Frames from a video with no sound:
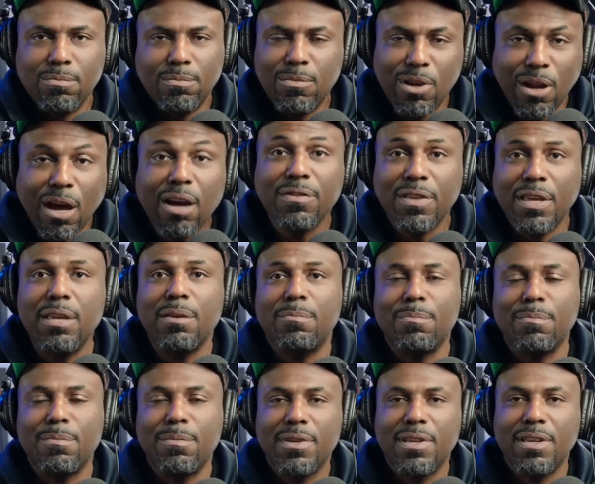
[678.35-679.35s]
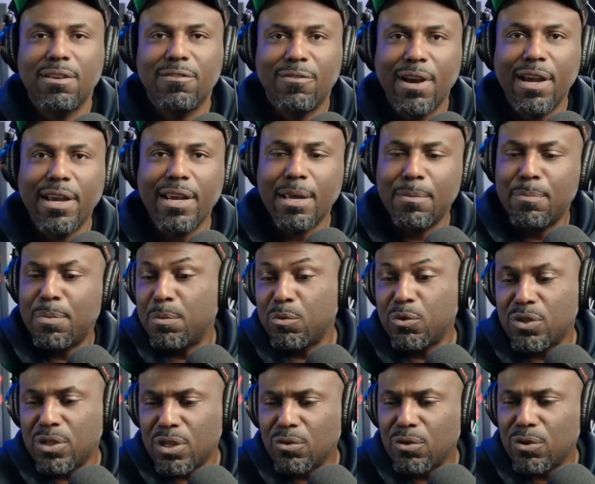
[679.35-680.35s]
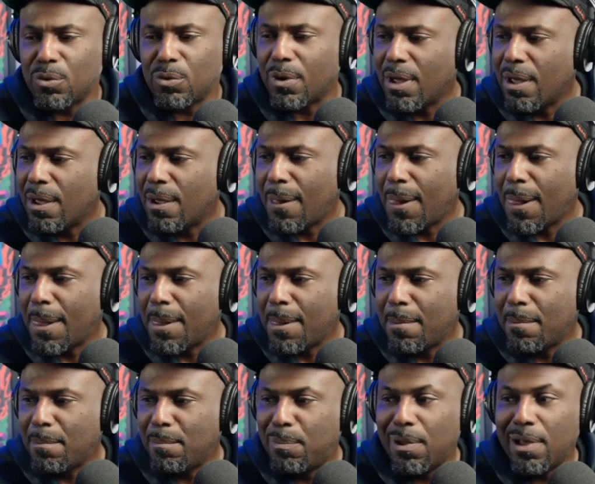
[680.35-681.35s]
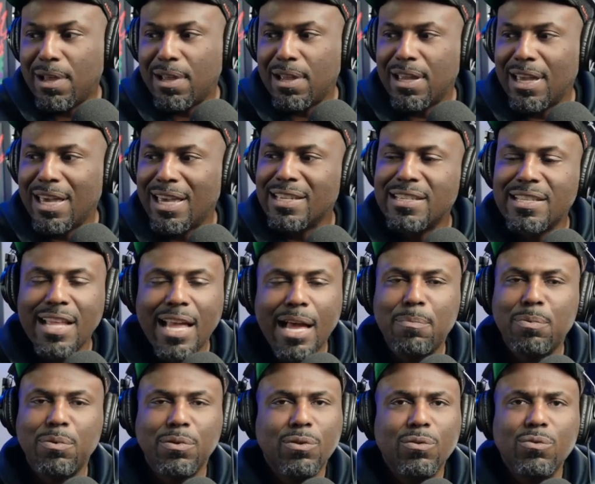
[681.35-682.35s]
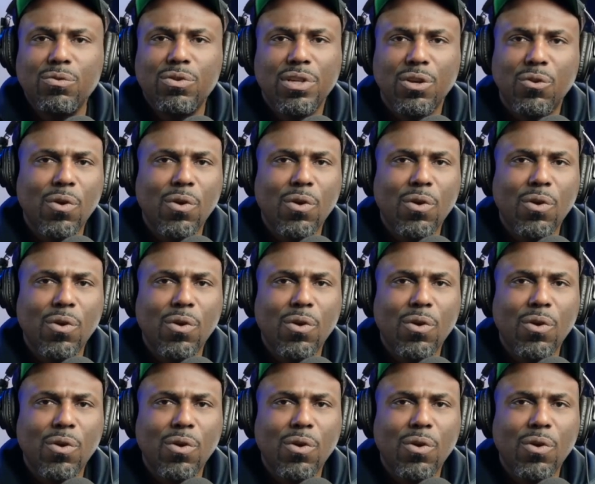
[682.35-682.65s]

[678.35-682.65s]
loved him, right? And people still do, but it's not producing